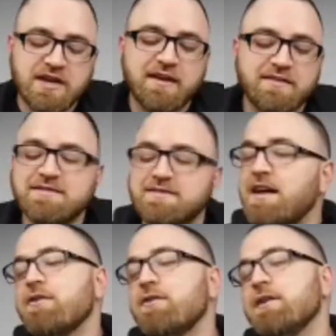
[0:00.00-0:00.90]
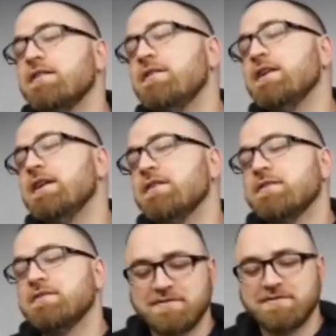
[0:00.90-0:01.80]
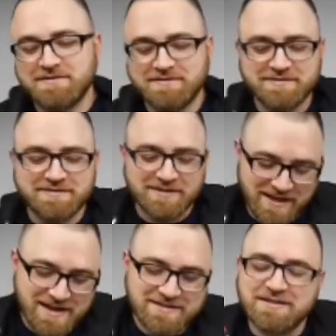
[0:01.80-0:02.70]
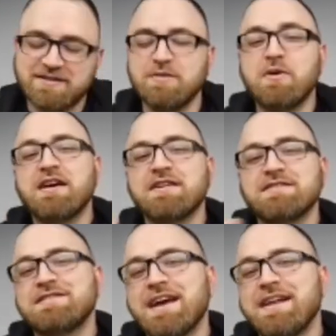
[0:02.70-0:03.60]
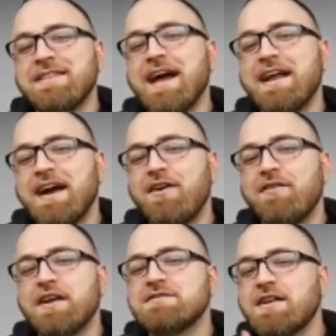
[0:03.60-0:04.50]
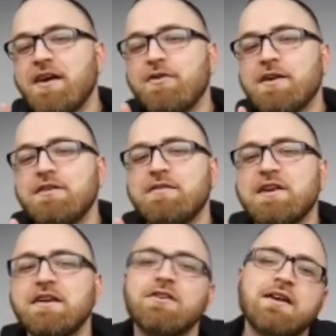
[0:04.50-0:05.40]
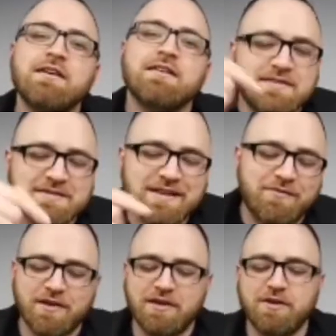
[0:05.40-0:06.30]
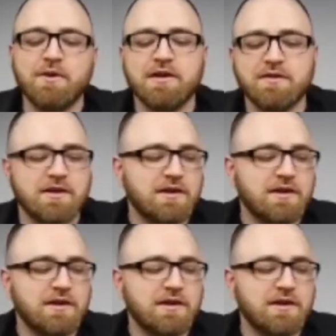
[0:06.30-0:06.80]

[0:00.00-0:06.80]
Jack, this is not going in the video. Yes, see, because I've said that now, that it's not going in the video, it's definitely going in the